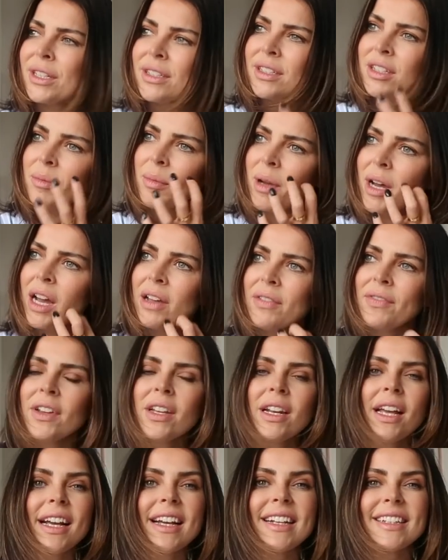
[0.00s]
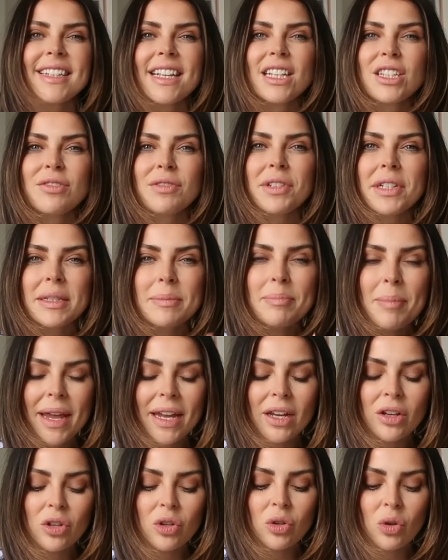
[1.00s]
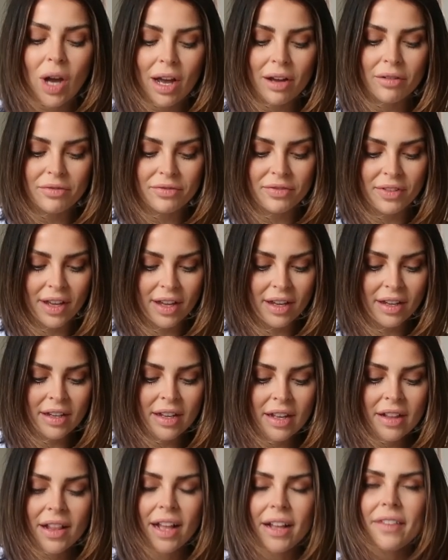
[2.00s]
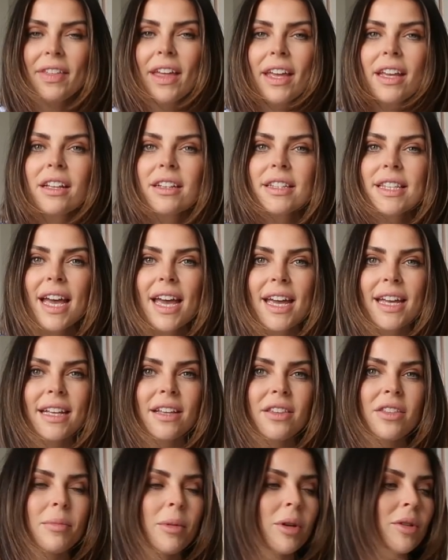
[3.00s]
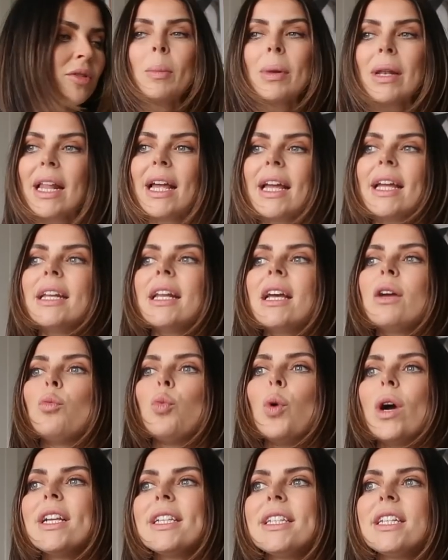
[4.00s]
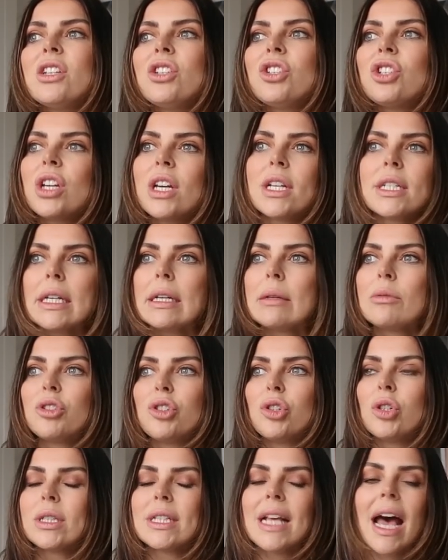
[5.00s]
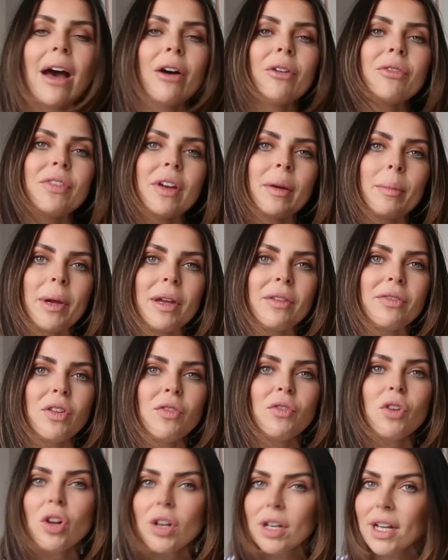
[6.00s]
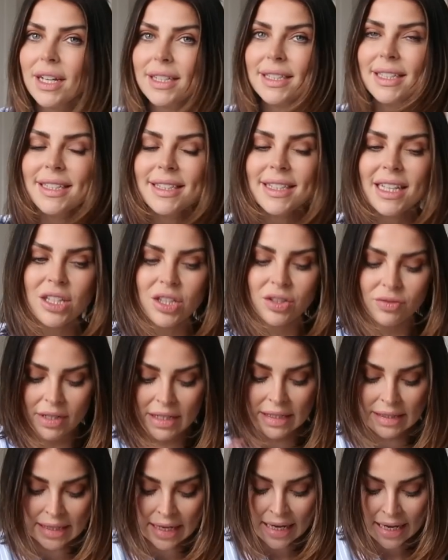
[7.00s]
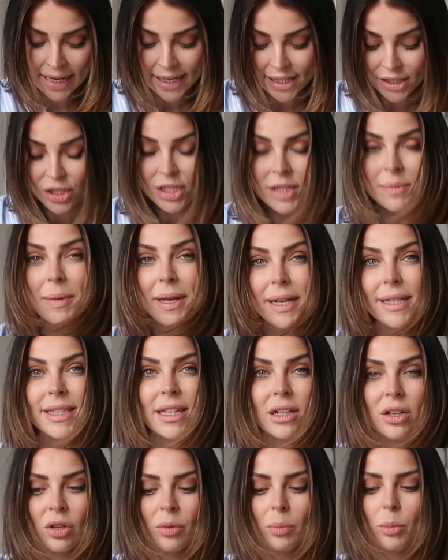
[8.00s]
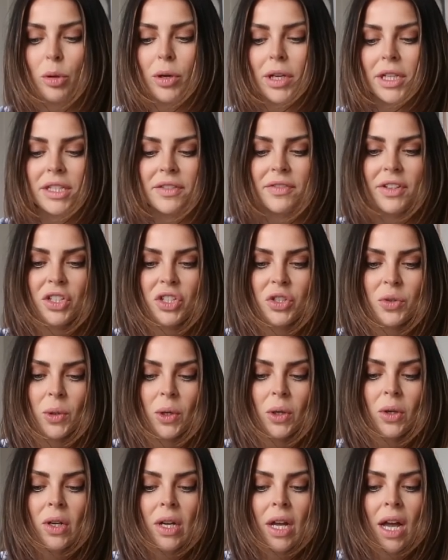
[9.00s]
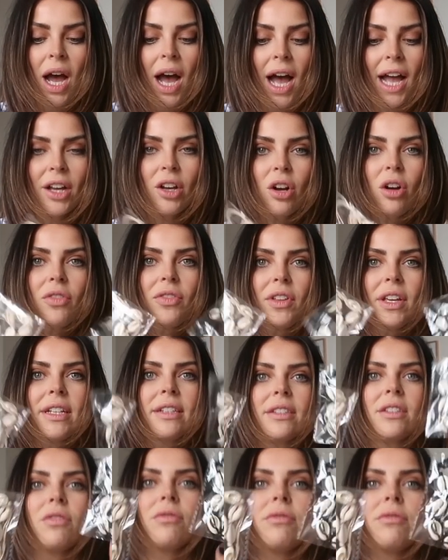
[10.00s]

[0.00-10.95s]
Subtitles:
and summer, I feel like accessories make your outfit. Like they can take the most plain like white t-shirt and denim shorts outfit, but if you've got nice accessories, it just makes it look more individual. I got these